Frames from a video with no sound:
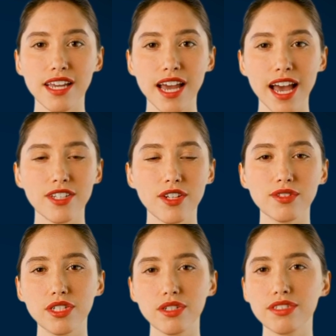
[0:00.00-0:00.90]
and no
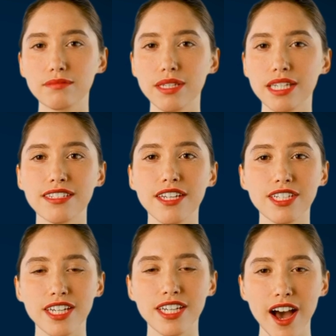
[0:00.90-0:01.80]
solution means there's a
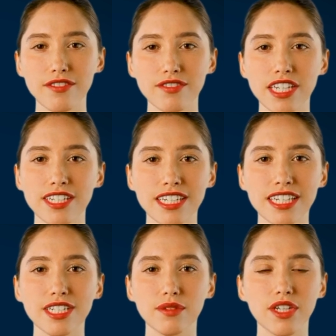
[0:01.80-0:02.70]
conflict that
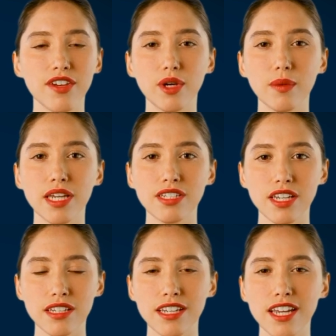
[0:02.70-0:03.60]
needs reevaluation.